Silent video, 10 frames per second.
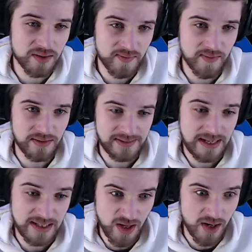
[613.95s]
it first
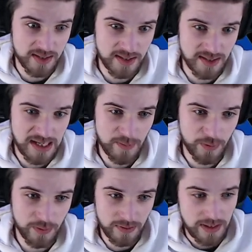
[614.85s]
and you got into the
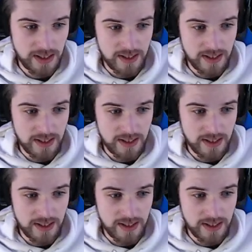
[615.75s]
neighborhood?